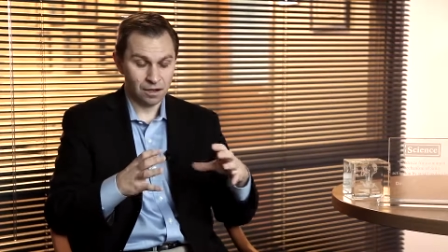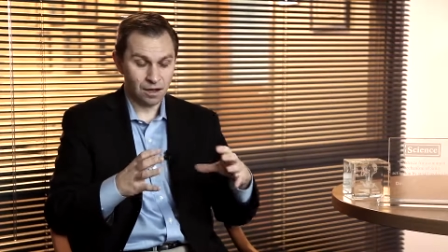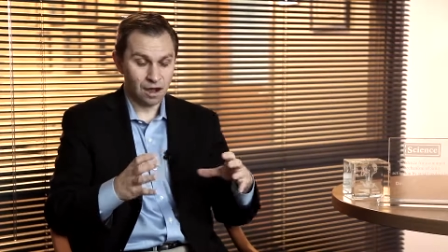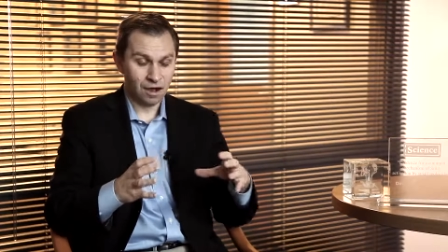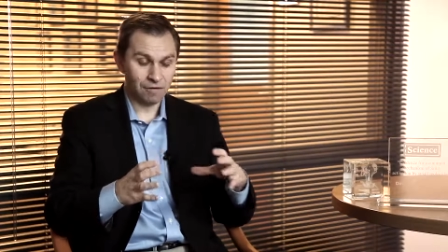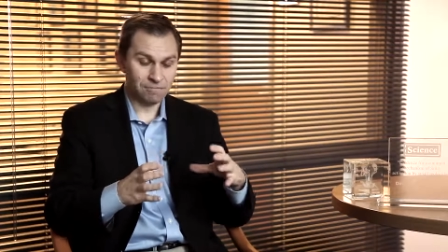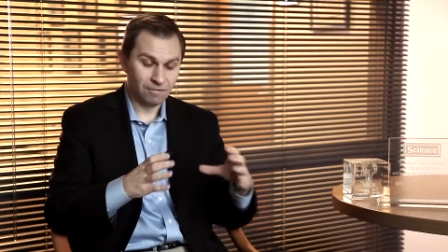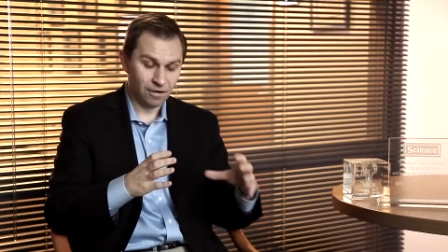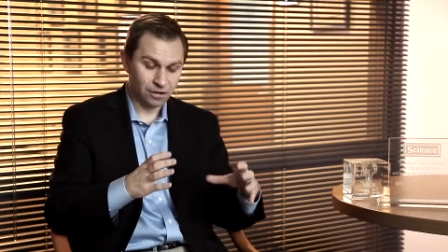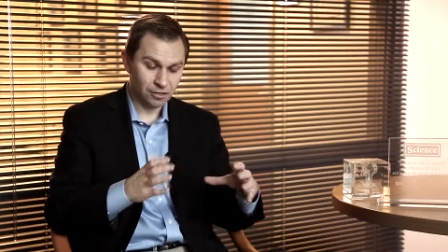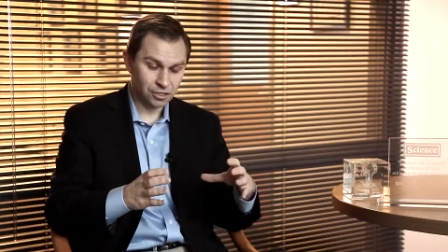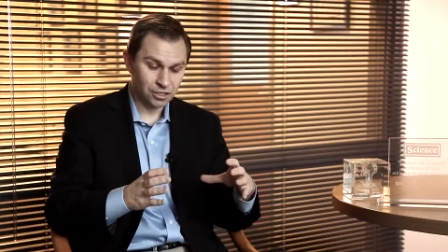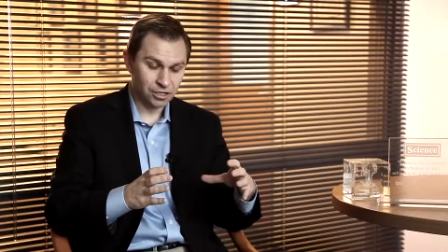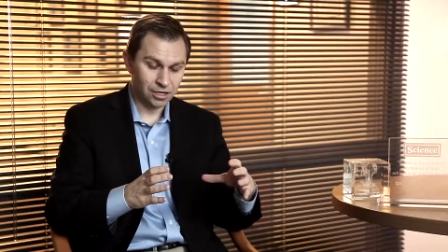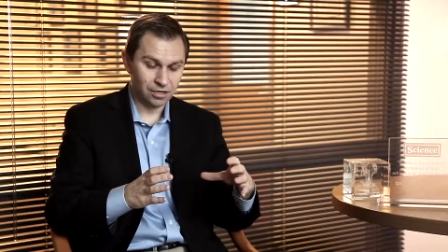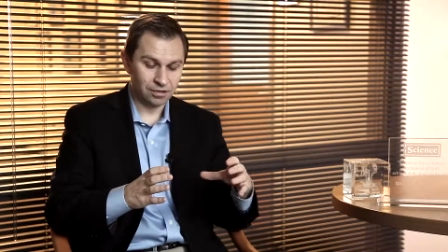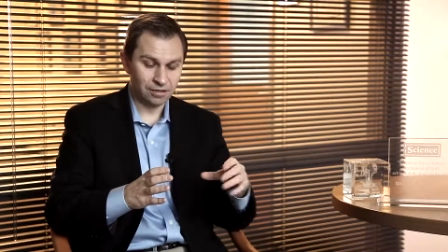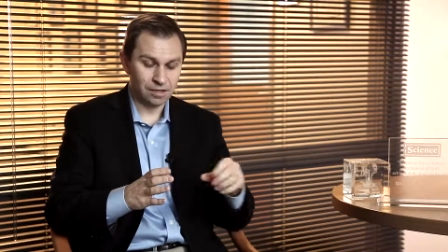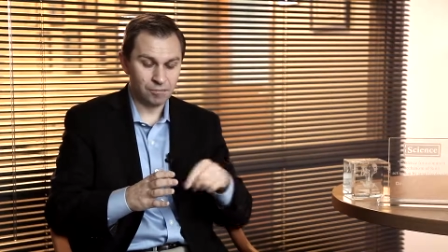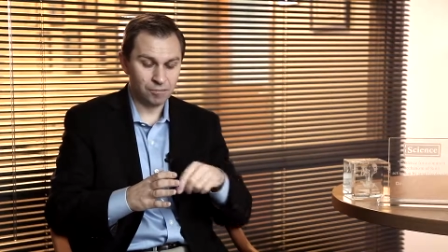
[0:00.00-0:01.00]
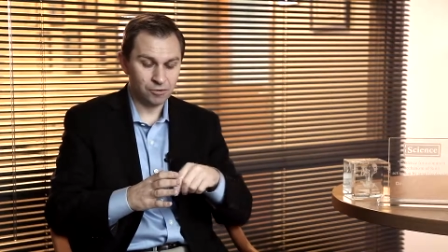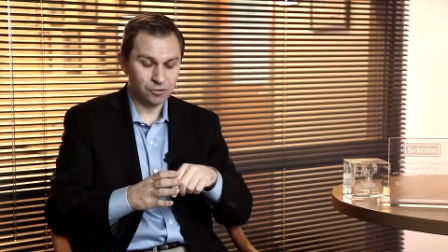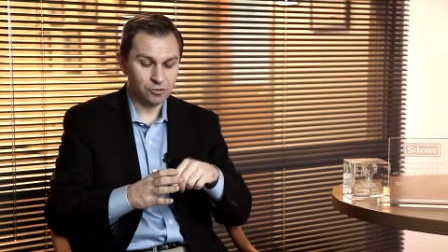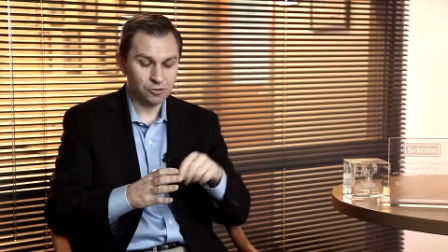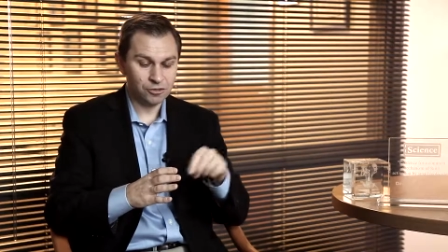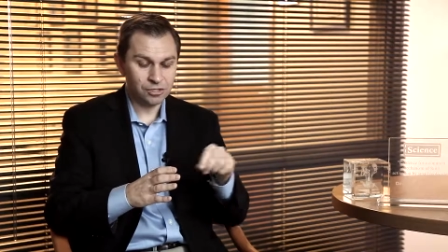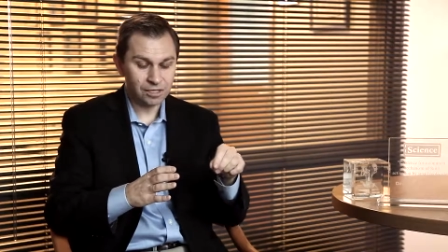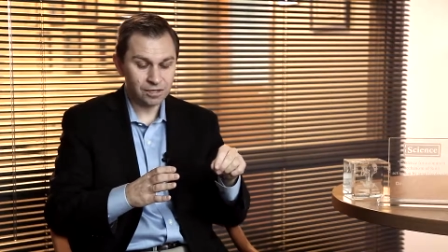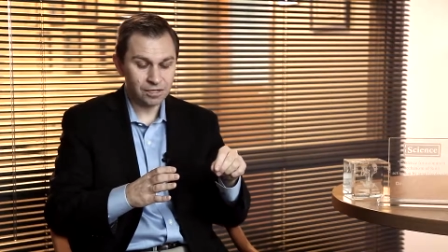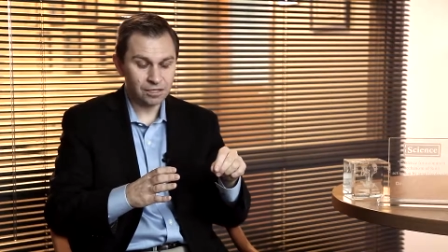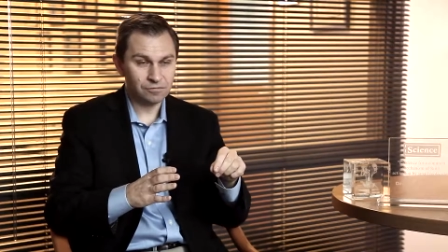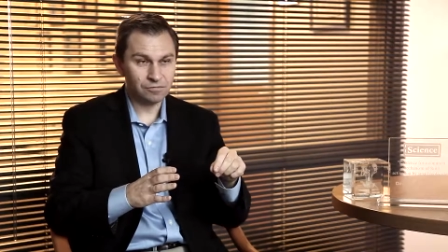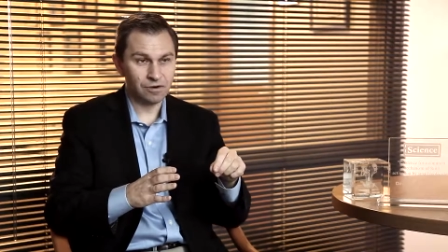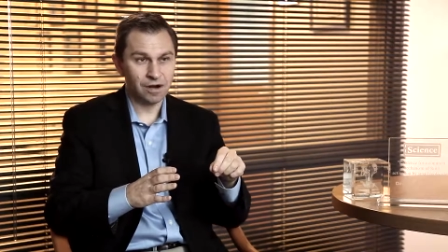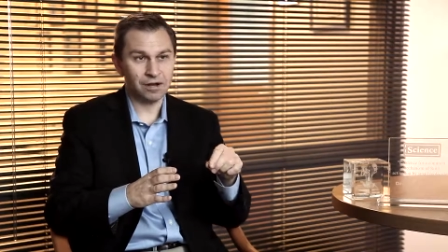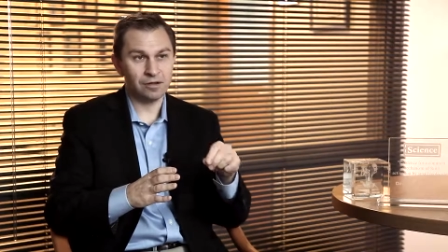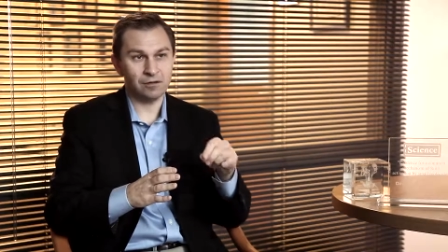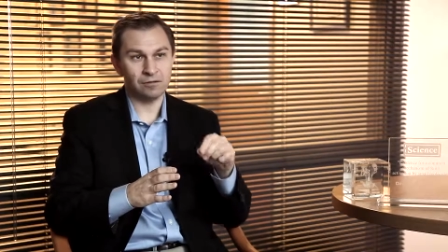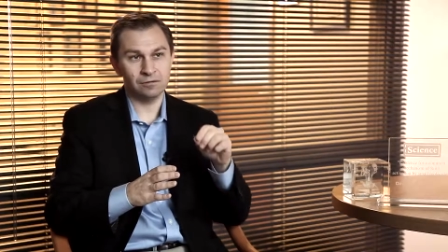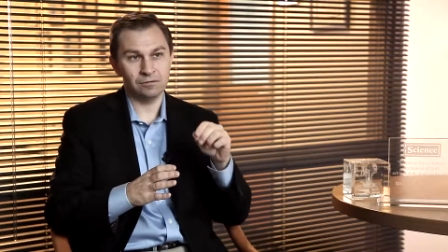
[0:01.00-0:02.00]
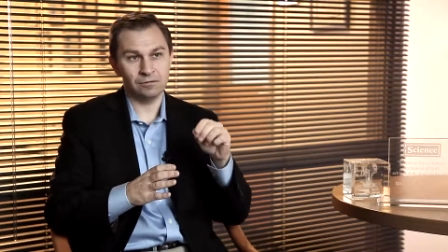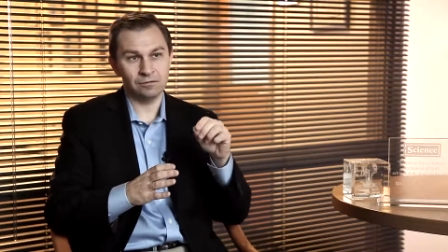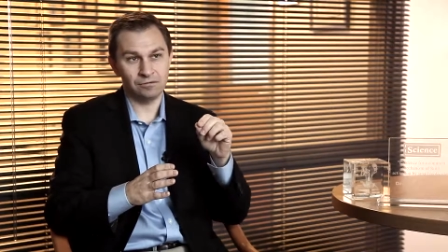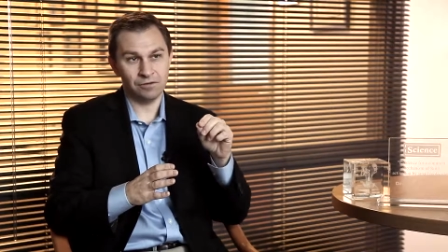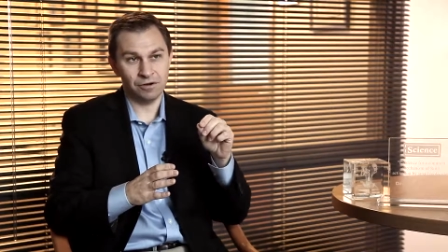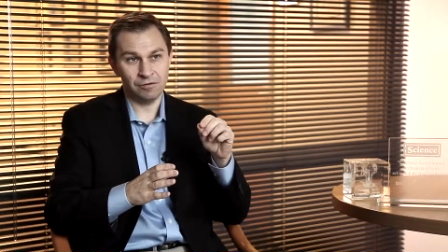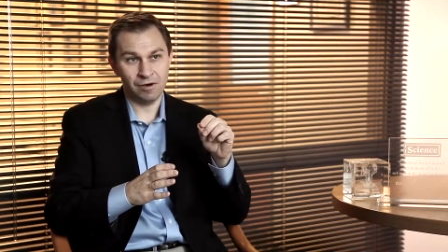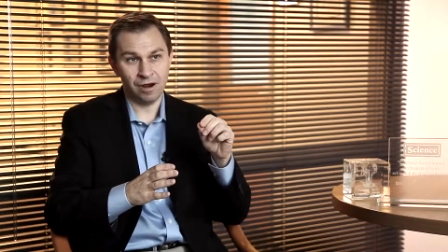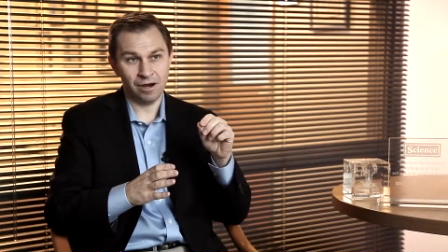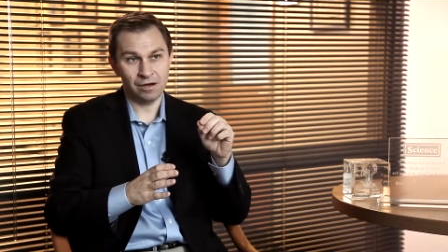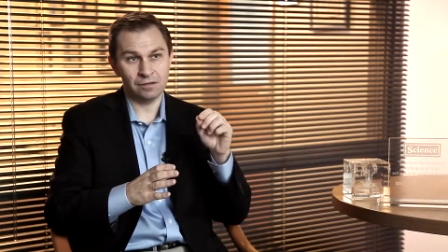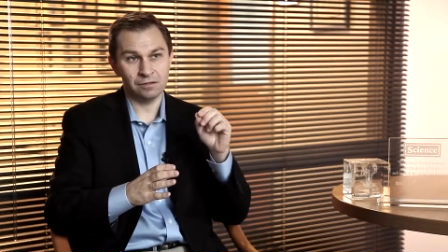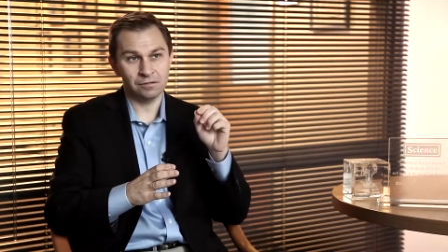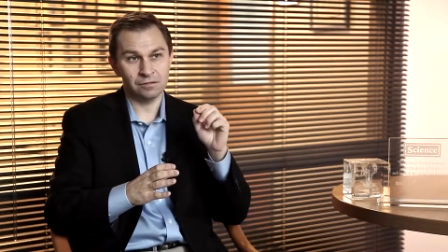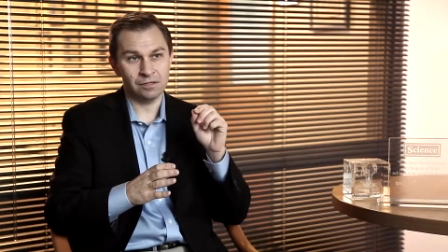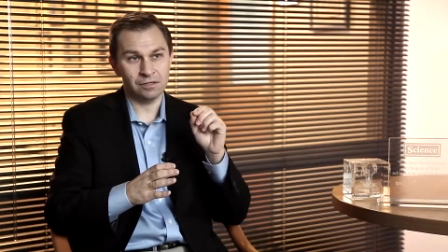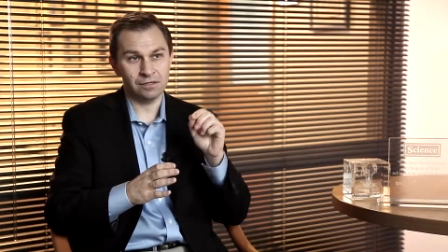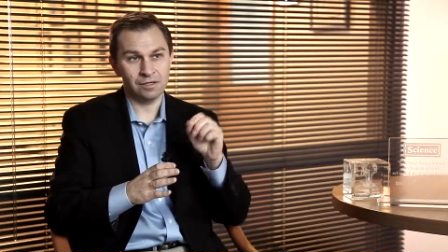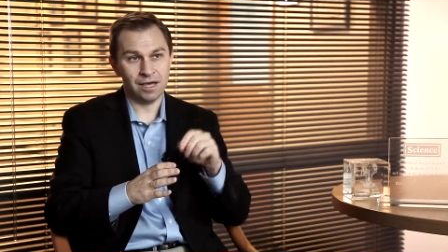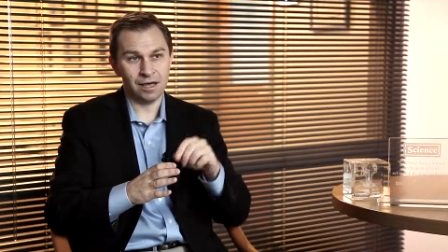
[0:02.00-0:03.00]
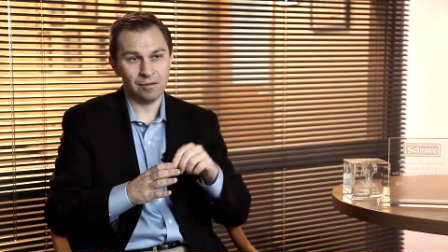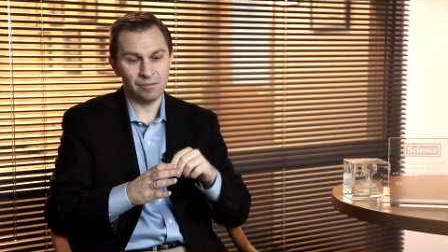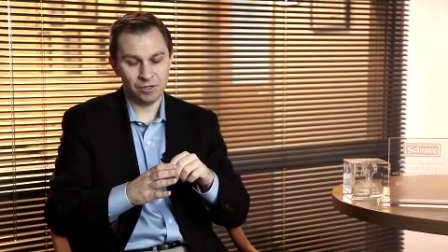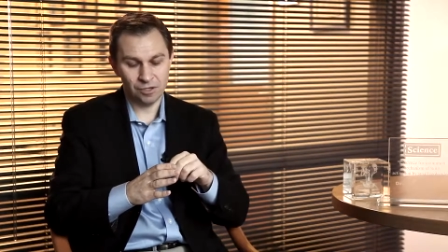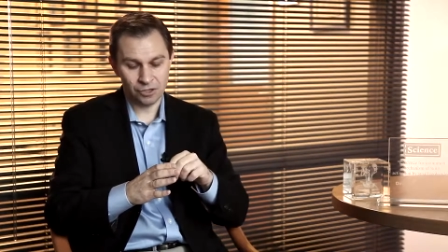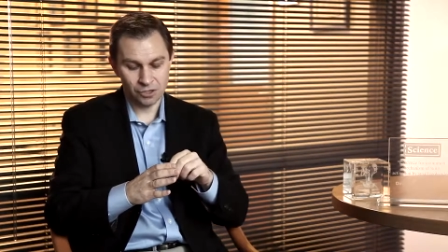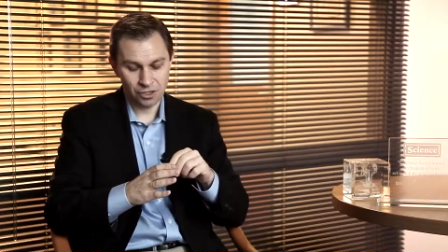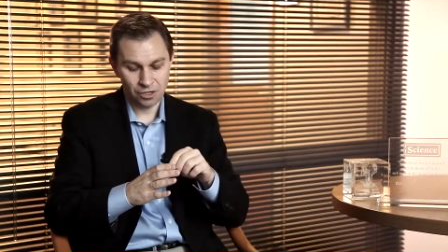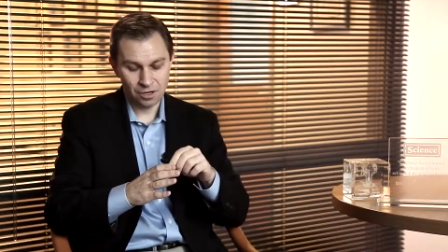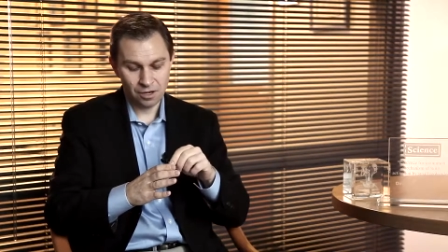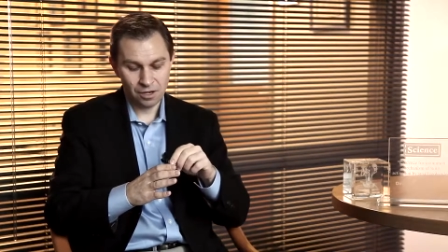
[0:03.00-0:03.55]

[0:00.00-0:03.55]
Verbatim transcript: are functioning, they're producing these radical, free radicals that damage